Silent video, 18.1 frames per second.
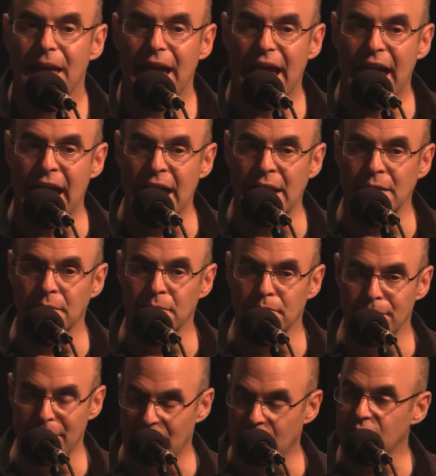And
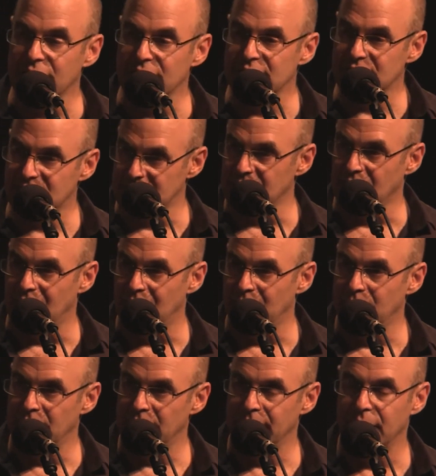Mary's
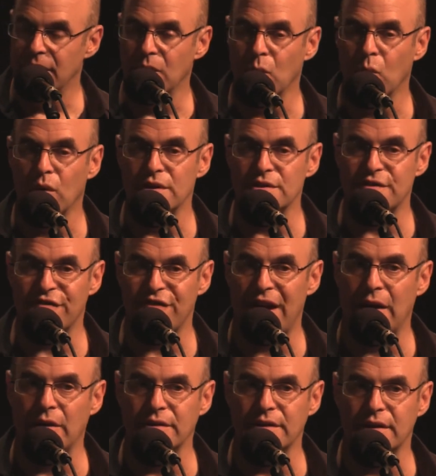Club was
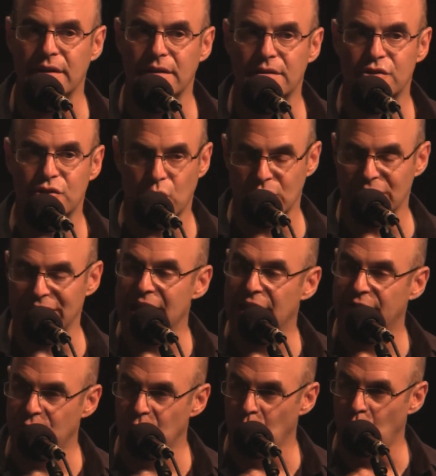founded shortly
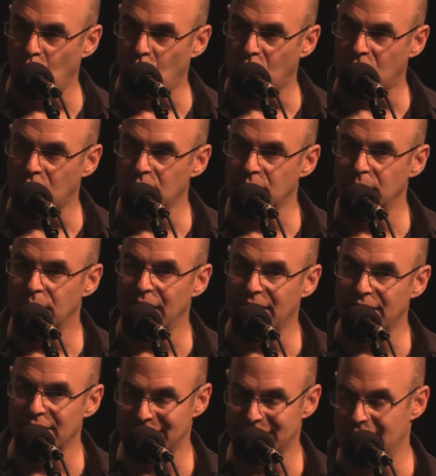after the war
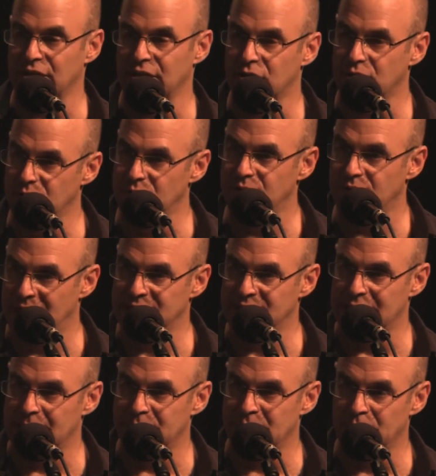by a sailor who
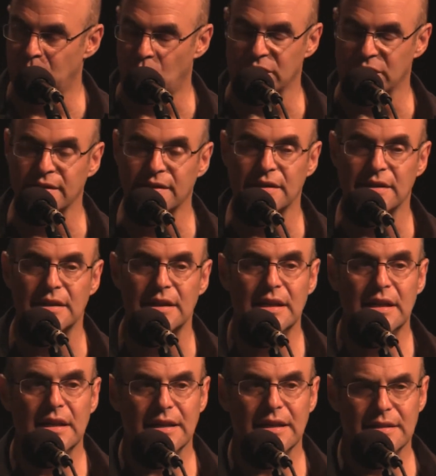ended up in Portland.
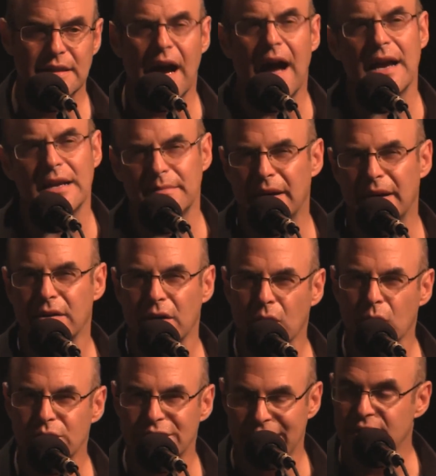He died
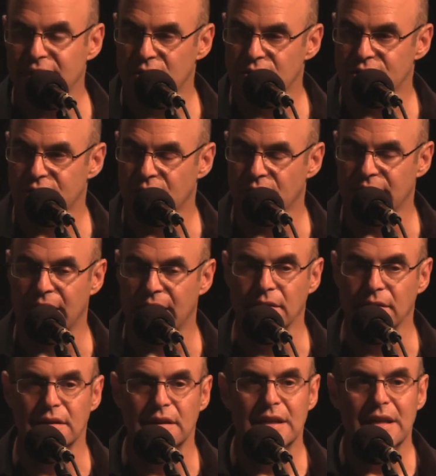about, 10 years ago
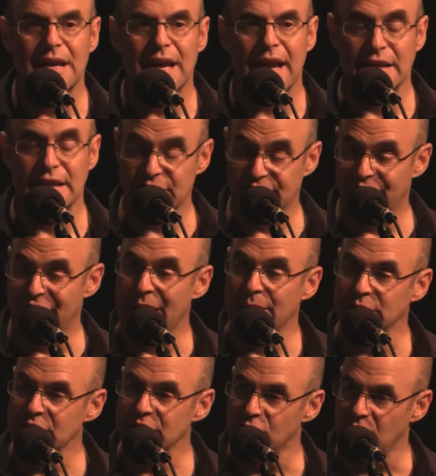now. And his
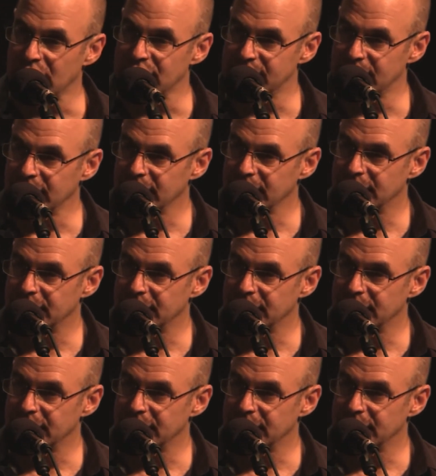family runs it.